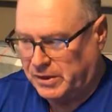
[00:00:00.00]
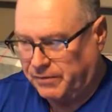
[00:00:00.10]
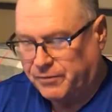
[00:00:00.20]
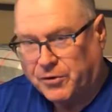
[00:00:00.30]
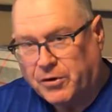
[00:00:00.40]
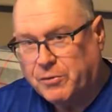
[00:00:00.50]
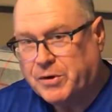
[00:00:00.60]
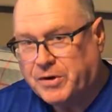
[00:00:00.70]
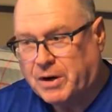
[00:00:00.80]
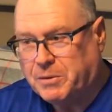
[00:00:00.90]
Deferring
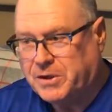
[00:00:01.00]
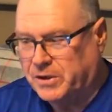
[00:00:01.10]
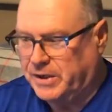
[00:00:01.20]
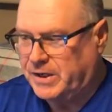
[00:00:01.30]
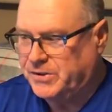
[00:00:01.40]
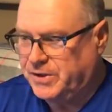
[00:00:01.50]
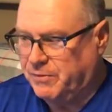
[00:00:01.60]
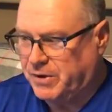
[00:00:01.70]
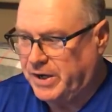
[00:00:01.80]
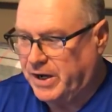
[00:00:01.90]
retirement until age
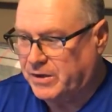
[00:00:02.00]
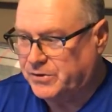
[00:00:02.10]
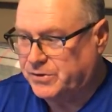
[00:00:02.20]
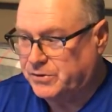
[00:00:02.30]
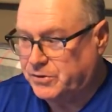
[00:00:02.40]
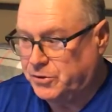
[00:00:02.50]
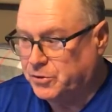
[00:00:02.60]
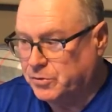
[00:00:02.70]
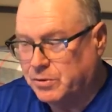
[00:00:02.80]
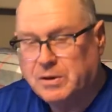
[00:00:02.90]
70 has
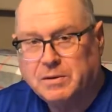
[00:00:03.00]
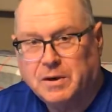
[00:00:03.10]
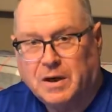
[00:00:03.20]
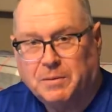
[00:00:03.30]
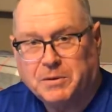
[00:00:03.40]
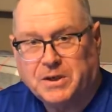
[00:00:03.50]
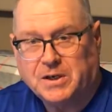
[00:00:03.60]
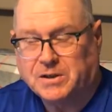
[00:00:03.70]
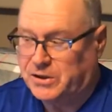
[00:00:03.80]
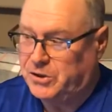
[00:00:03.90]
two
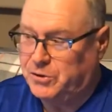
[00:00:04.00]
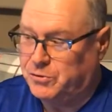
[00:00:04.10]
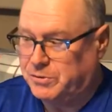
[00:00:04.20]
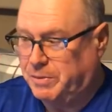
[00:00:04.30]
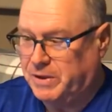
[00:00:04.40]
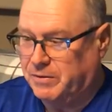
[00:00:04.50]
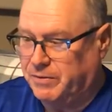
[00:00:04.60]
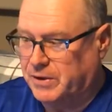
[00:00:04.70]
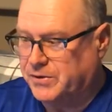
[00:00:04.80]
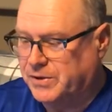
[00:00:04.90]
potentially huge
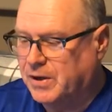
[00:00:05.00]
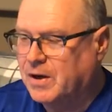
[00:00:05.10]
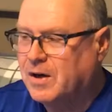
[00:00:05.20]
benefits.